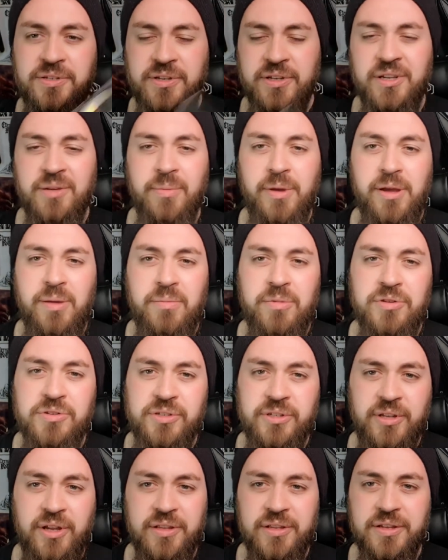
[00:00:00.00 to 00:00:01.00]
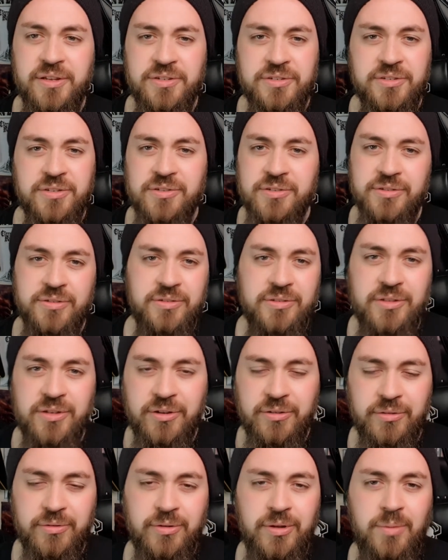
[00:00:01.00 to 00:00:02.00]
They can make music like this, because you
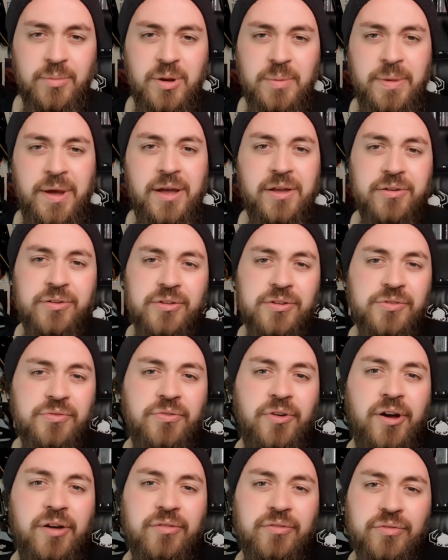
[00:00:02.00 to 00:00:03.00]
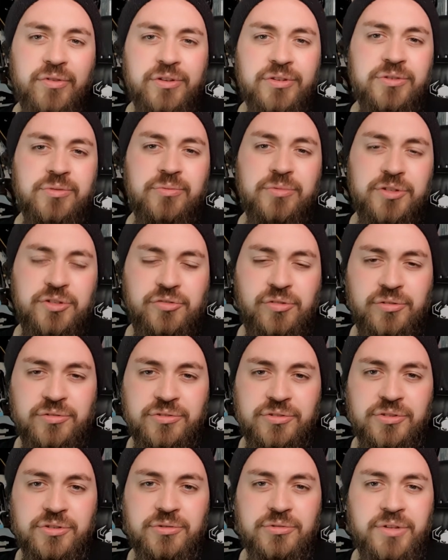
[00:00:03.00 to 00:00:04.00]
know, I'm in a band and there's 5 of us and we struggle
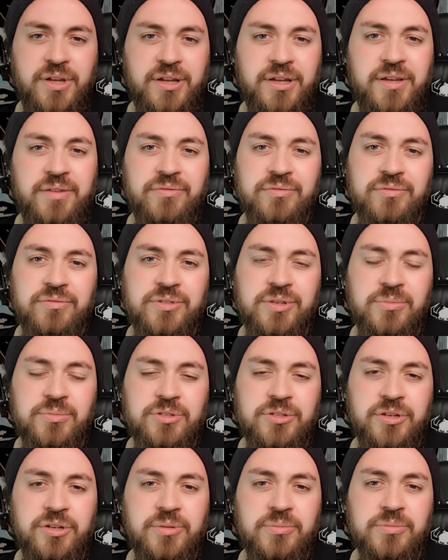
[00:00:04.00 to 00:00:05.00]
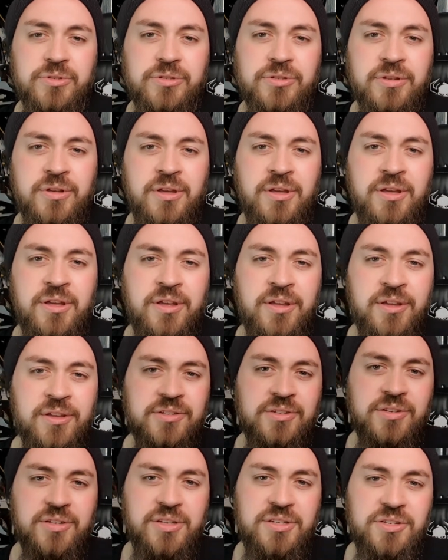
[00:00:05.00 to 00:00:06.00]
to do that even sometimes.
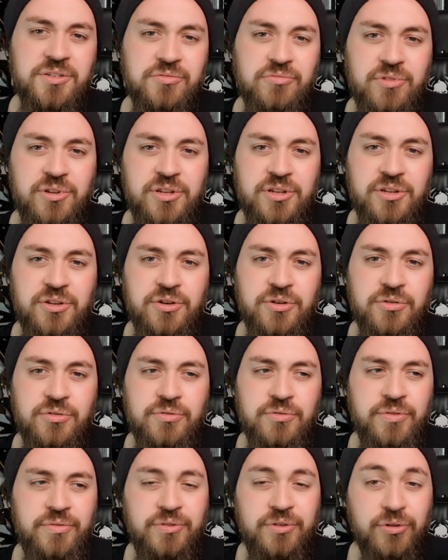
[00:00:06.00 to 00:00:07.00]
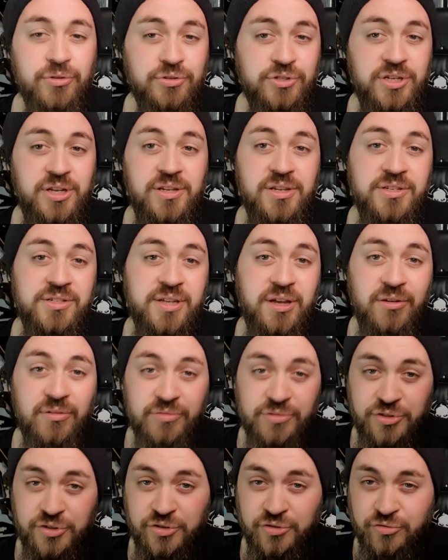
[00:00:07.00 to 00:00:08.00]
So this is really cool. If you've not checked this
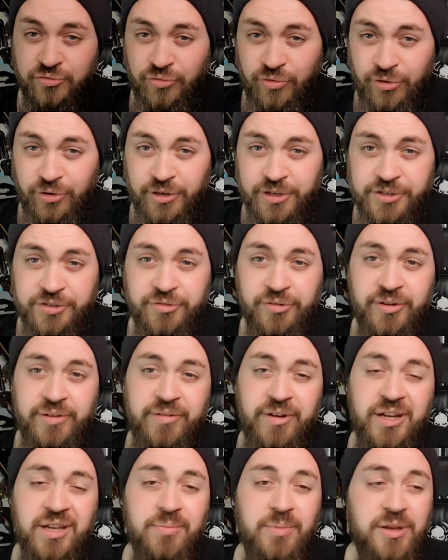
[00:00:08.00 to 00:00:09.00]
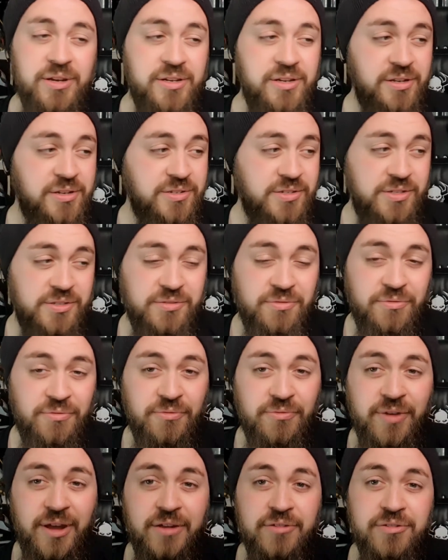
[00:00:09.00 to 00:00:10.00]
out, strongly recommend it, because it's a
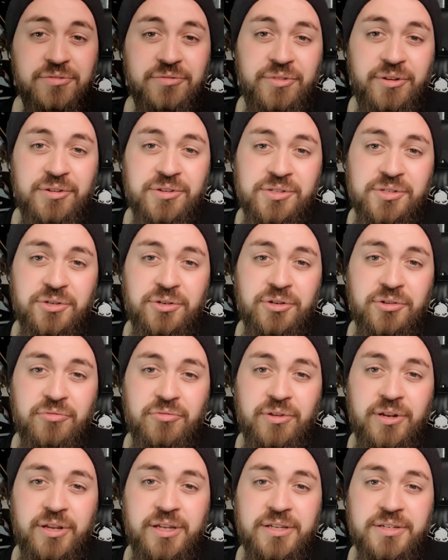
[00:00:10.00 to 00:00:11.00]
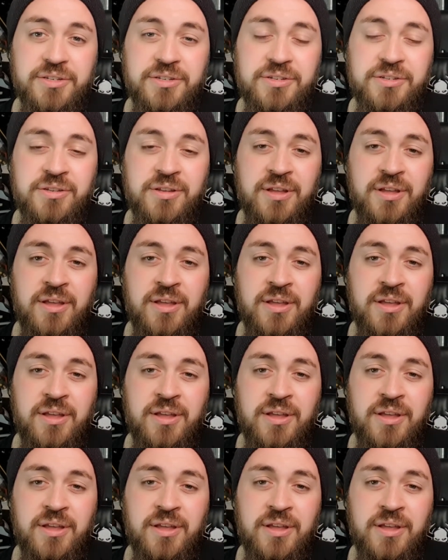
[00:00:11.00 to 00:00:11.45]
very solid release.